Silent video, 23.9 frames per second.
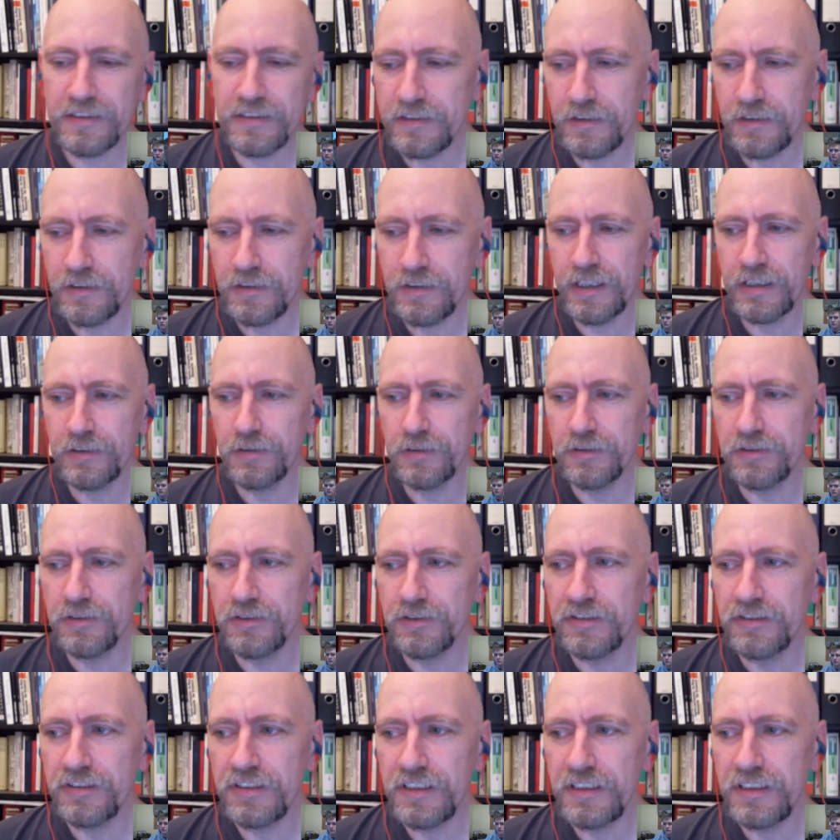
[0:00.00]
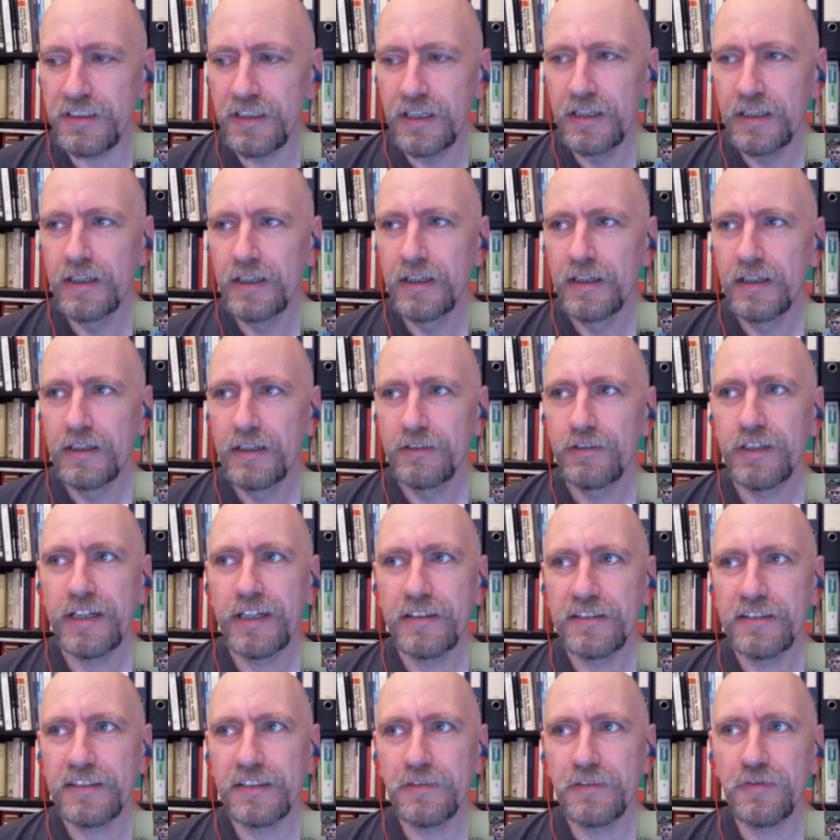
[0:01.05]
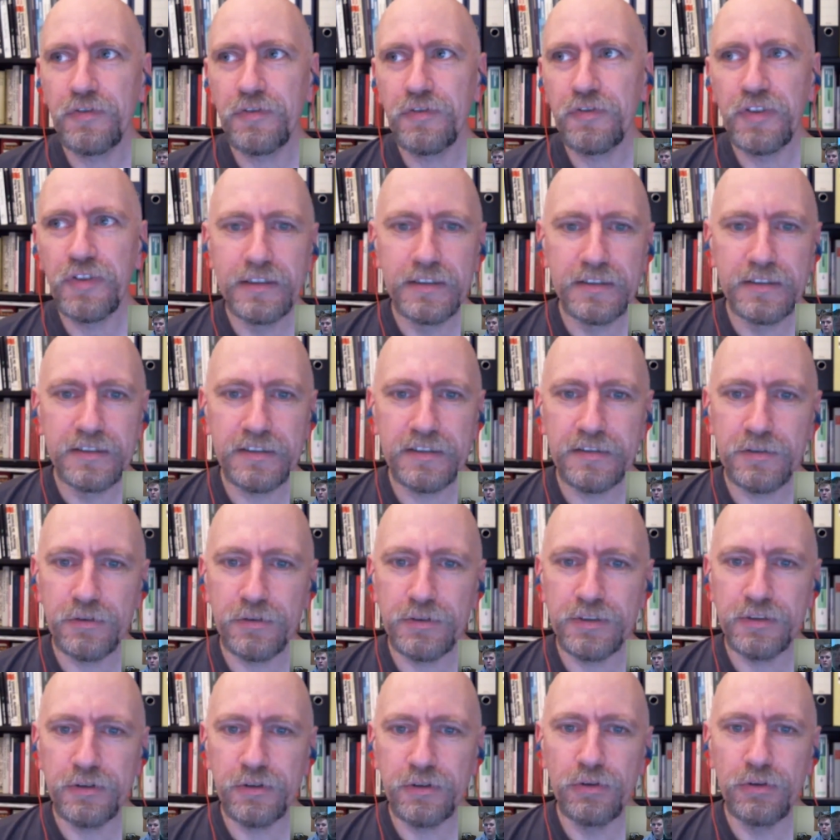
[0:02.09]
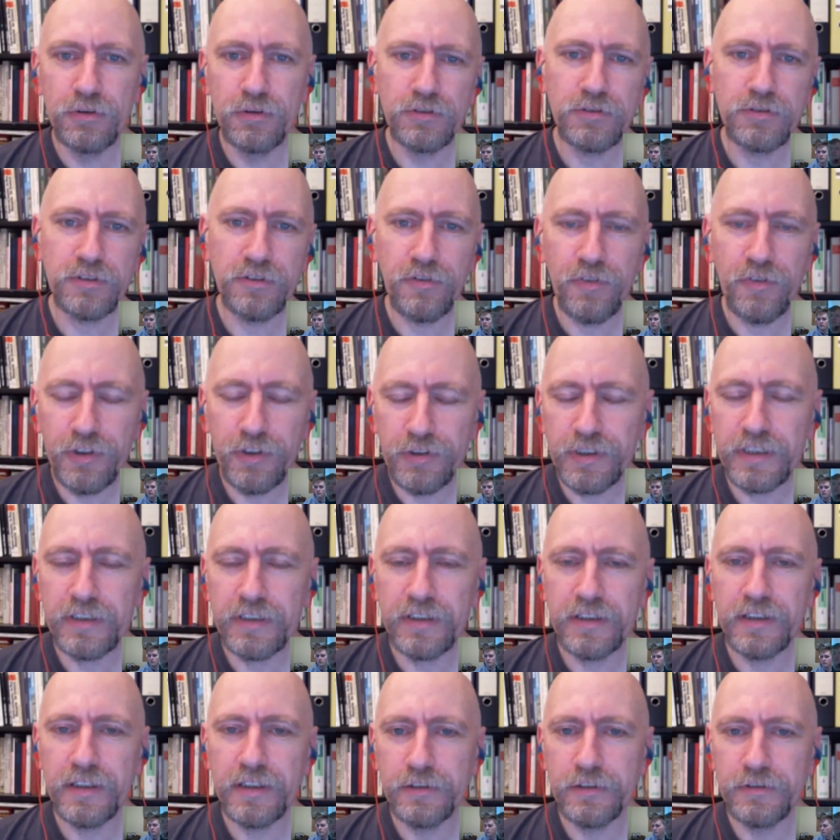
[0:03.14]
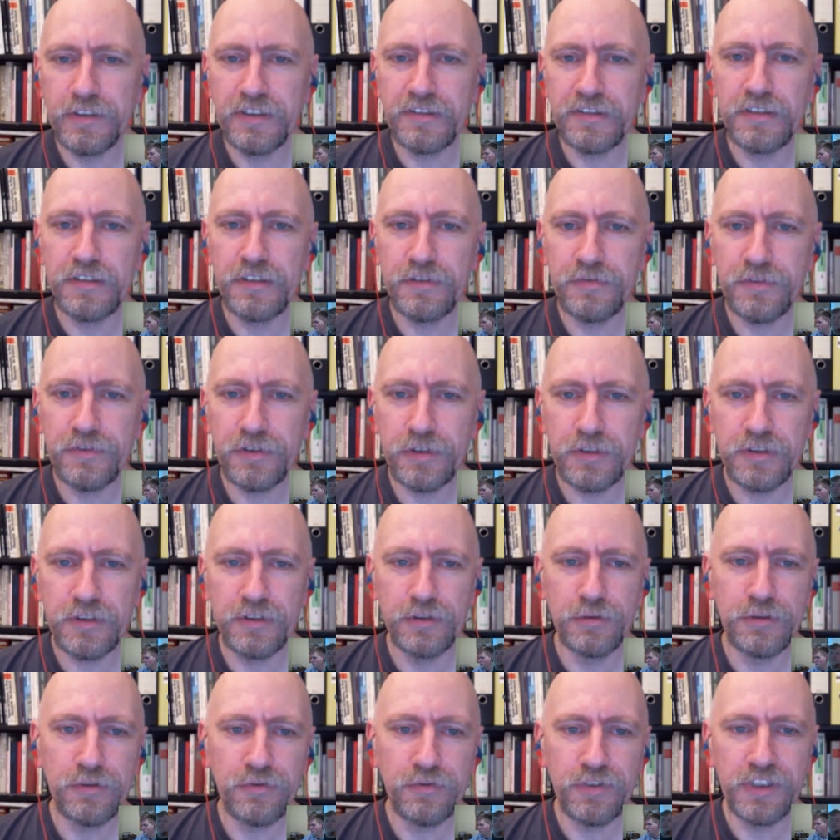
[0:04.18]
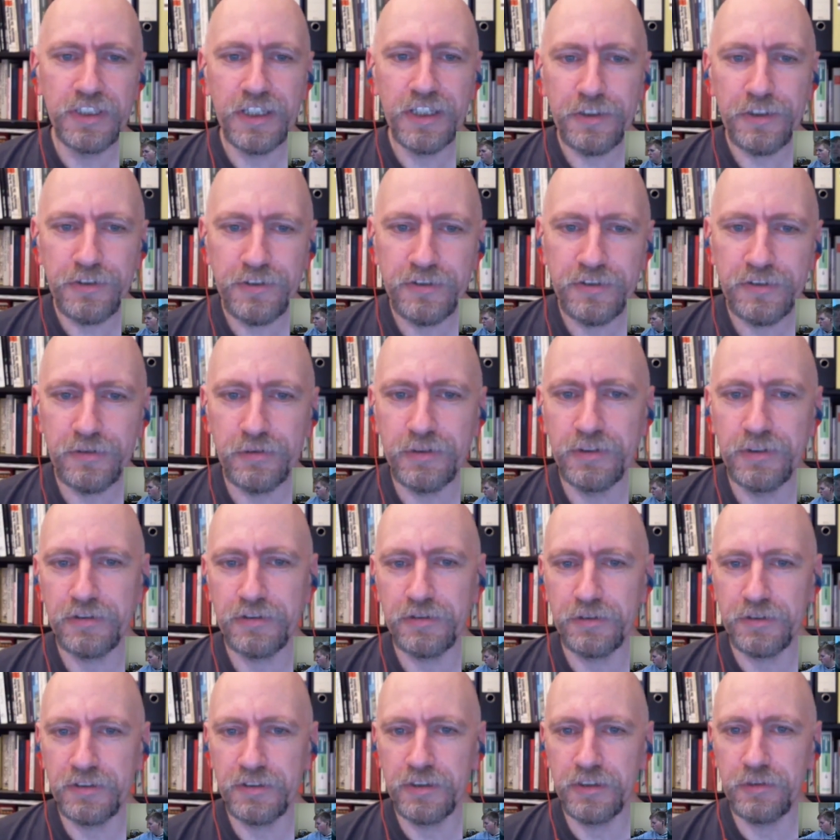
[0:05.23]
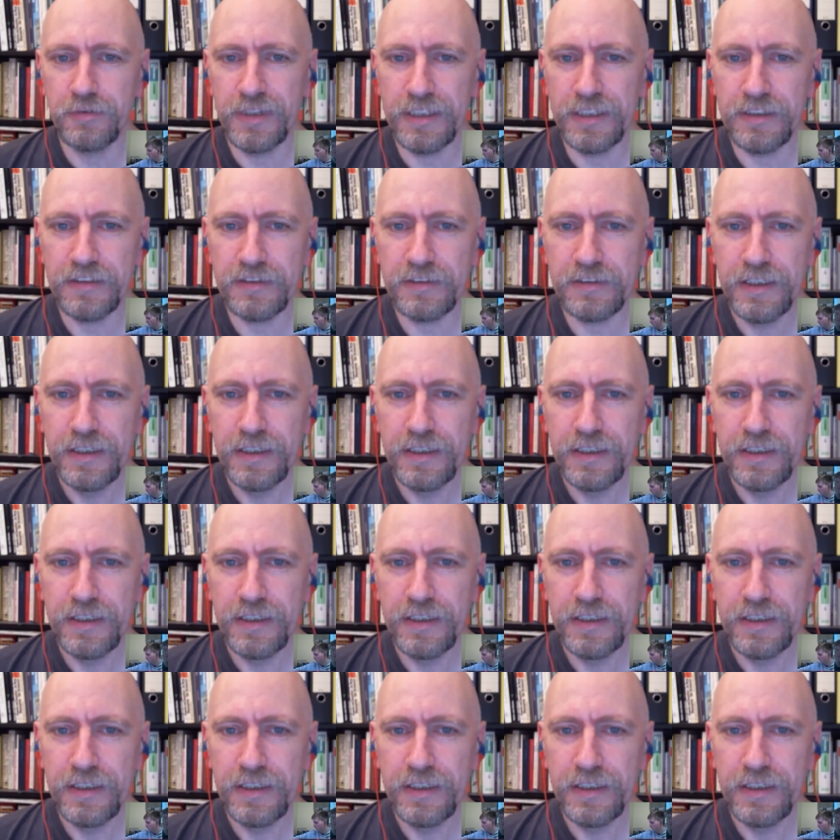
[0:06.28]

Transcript: And you can also see, you can set filters, so you could theoretically receive certain notifications on a certain device.